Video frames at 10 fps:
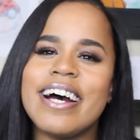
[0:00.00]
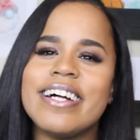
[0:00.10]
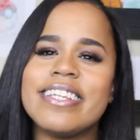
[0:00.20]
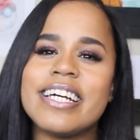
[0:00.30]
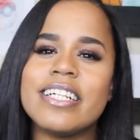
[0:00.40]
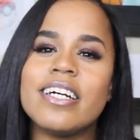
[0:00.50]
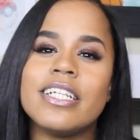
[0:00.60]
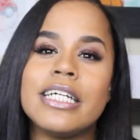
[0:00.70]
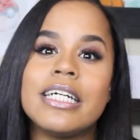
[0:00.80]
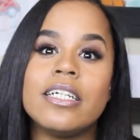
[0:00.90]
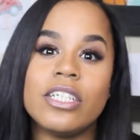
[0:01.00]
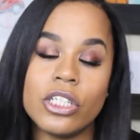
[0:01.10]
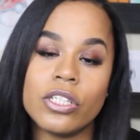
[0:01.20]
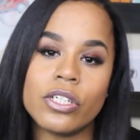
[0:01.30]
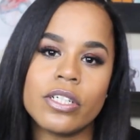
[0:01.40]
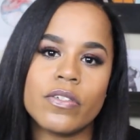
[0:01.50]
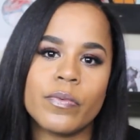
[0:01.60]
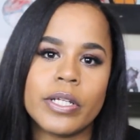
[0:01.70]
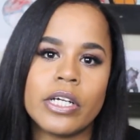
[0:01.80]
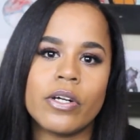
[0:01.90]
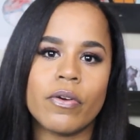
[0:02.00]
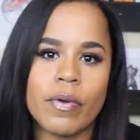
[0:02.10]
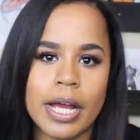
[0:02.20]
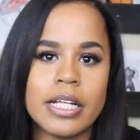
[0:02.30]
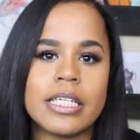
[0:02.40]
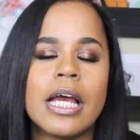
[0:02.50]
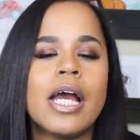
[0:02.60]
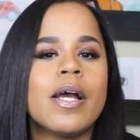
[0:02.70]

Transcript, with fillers: and then the conditioner is really great